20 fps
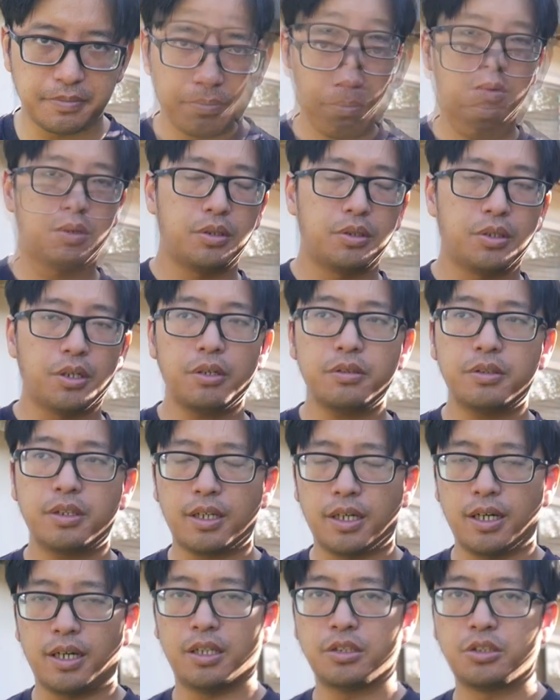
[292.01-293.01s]
We know
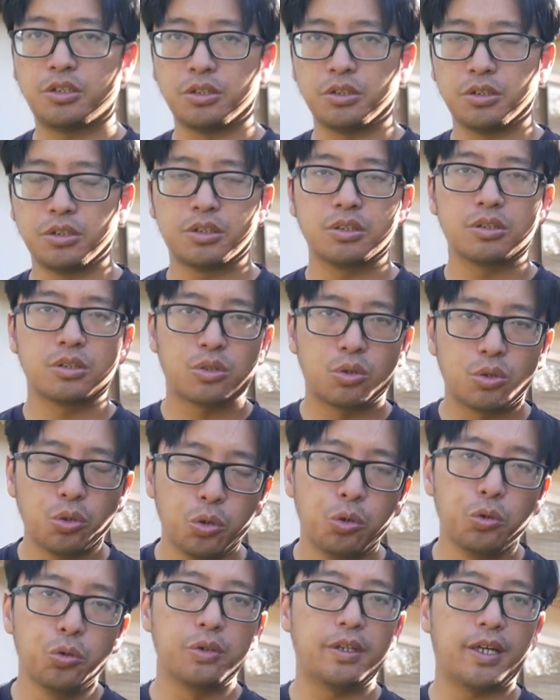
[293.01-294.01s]
that archers
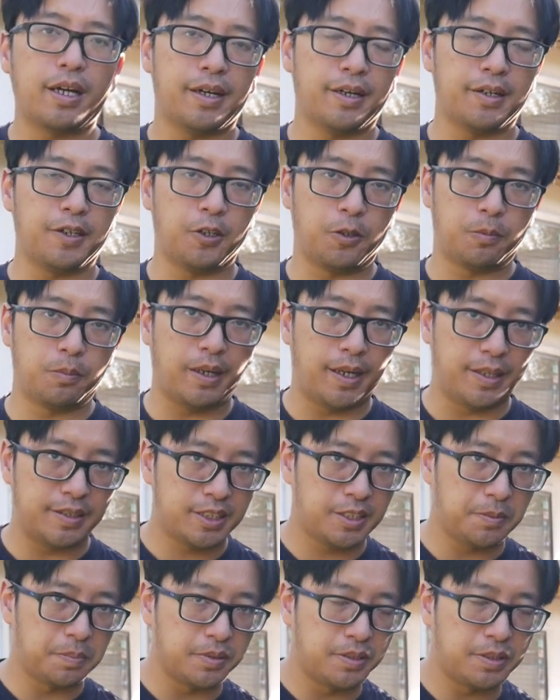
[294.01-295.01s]
could aim
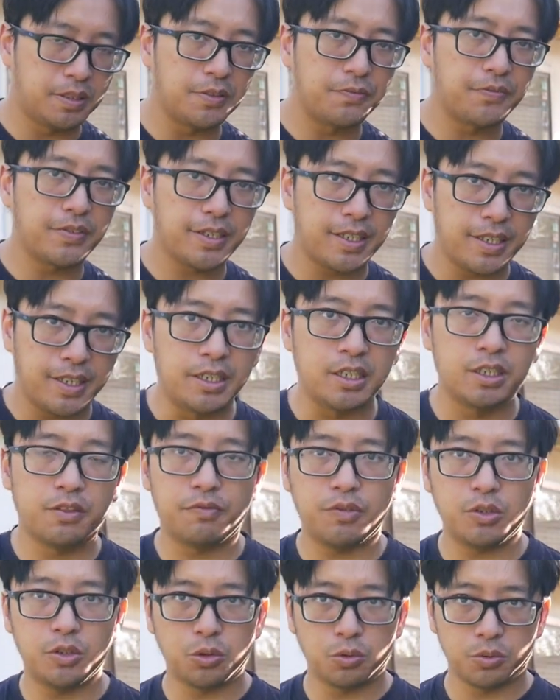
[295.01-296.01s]
at specific
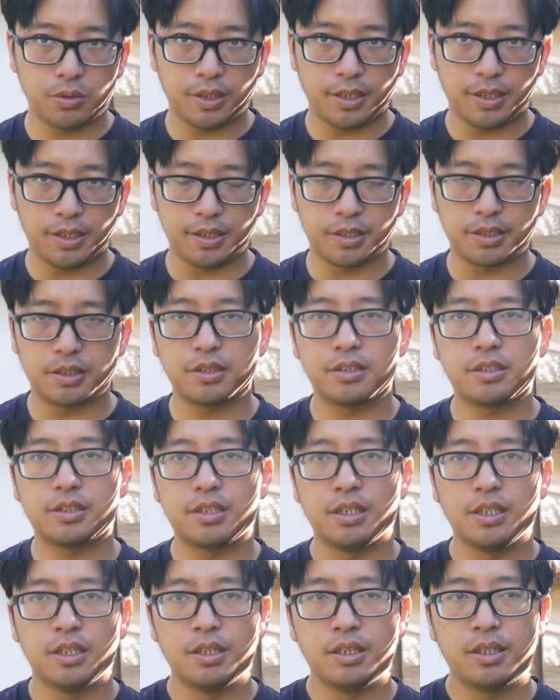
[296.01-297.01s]
individual targets,